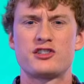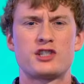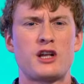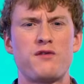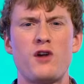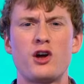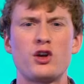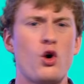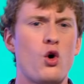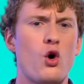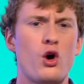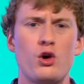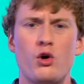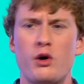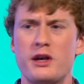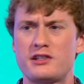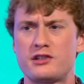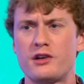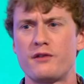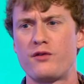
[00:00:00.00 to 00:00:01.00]
stuff like oi
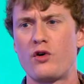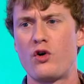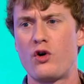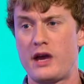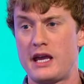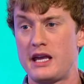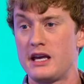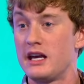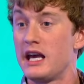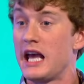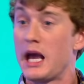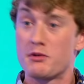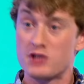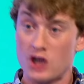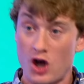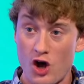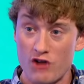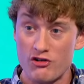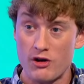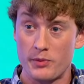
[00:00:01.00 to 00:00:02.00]
oi Savoy. It was
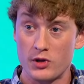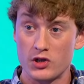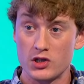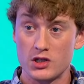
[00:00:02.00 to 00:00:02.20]
horrible.